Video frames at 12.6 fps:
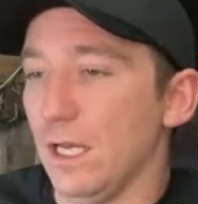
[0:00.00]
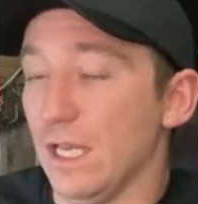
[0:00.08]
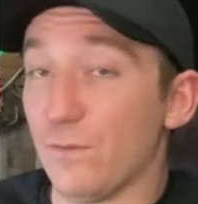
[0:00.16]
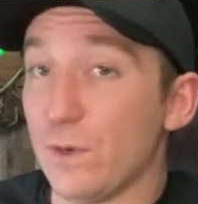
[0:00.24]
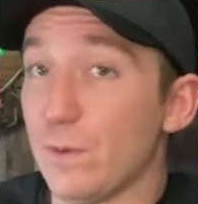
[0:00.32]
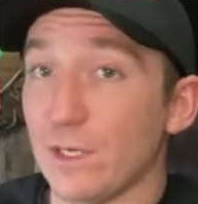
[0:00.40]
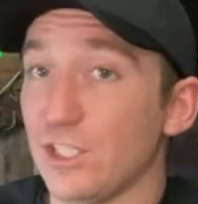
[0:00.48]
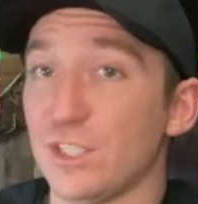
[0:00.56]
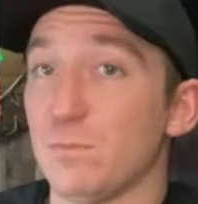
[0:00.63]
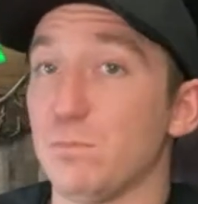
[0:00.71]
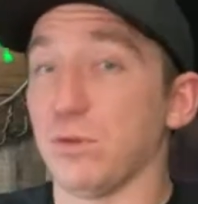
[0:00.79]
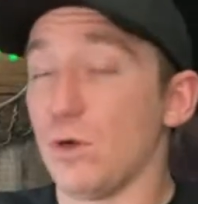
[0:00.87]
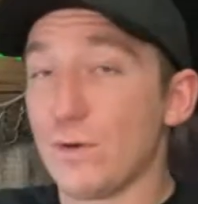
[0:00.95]
If we would have
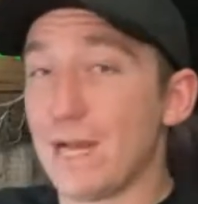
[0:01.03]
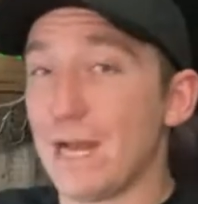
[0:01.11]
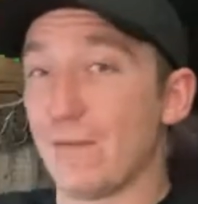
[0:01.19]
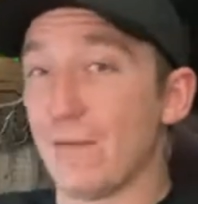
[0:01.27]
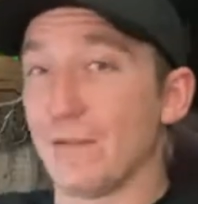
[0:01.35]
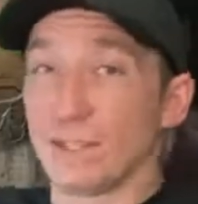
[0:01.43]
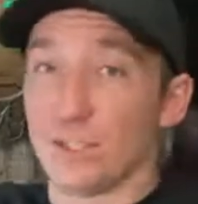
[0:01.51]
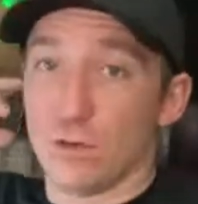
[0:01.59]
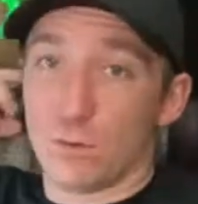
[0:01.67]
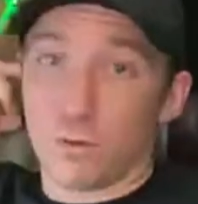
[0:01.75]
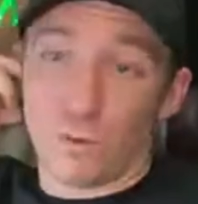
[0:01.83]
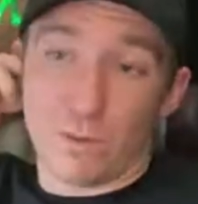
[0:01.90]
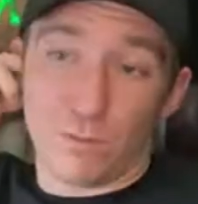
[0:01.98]
just blown out of the
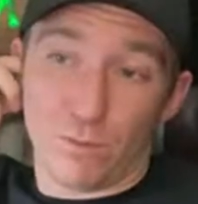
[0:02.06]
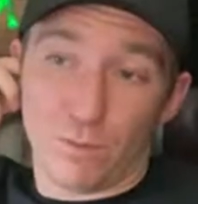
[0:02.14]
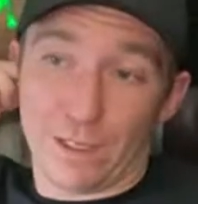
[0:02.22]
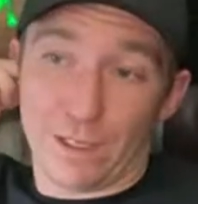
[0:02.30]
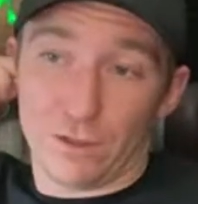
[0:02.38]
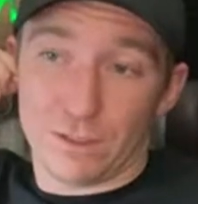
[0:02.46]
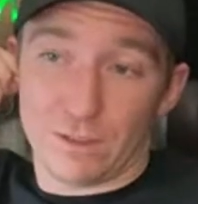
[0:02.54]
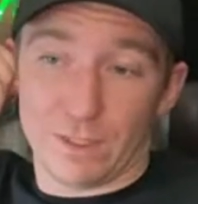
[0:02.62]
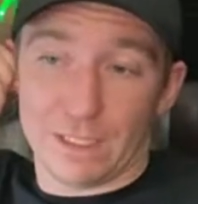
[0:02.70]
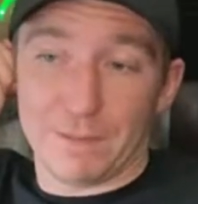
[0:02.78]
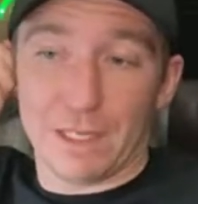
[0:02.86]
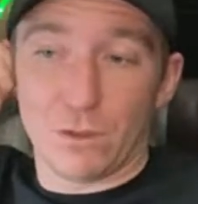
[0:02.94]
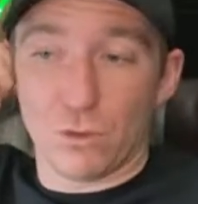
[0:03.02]
snowboard windbreakers, which
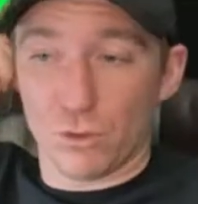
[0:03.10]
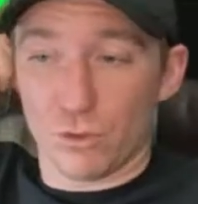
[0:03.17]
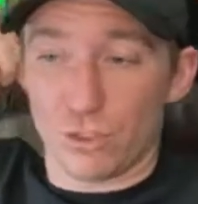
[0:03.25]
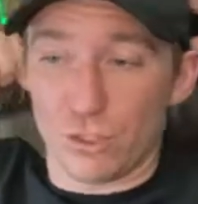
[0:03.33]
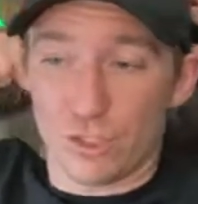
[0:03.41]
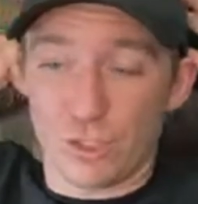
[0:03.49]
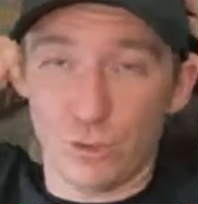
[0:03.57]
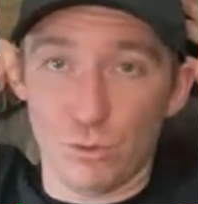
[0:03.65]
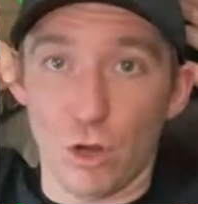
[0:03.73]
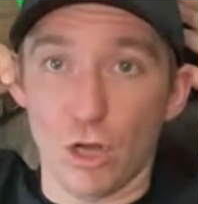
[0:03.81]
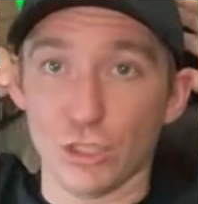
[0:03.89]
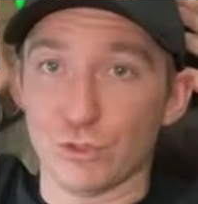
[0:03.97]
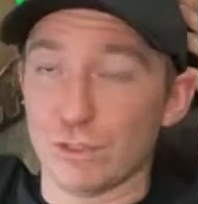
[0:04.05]
I mean, I ordered
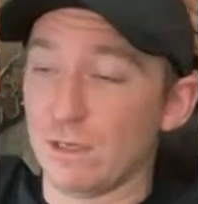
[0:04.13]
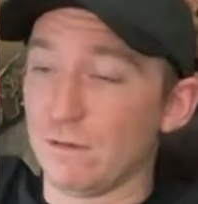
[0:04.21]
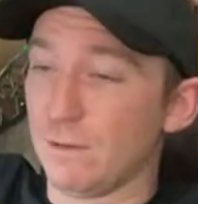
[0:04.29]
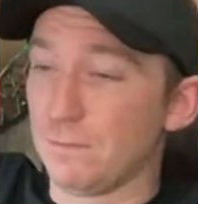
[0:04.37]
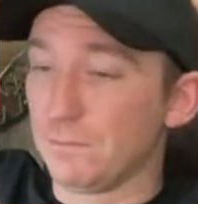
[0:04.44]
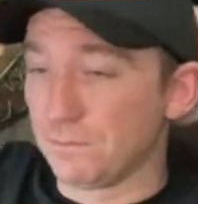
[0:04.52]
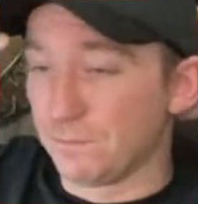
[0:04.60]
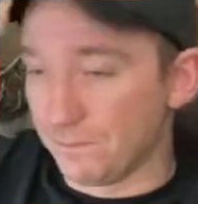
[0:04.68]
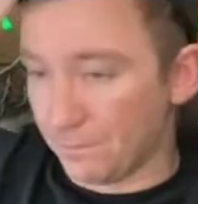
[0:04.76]
200 of them,